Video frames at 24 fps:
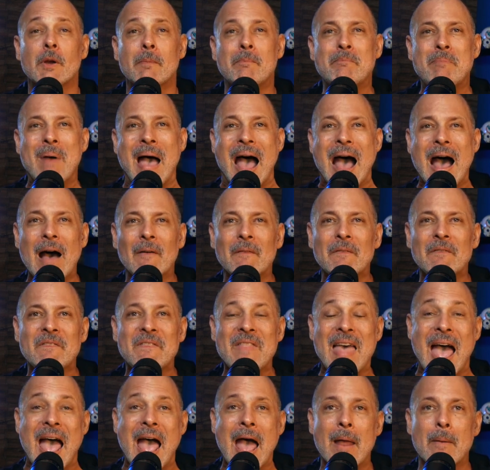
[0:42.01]
about
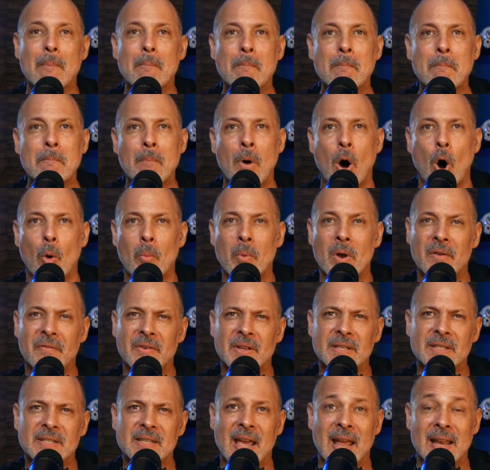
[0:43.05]
that moment of
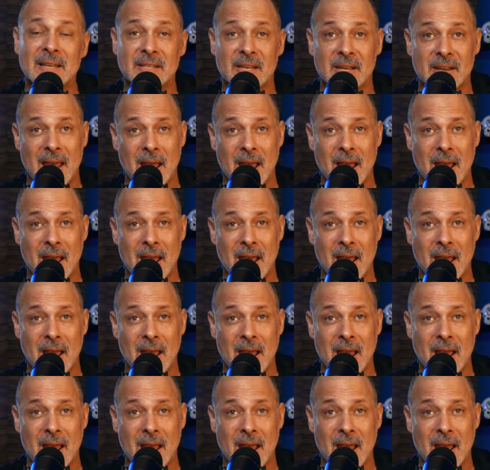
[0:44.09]
intensity,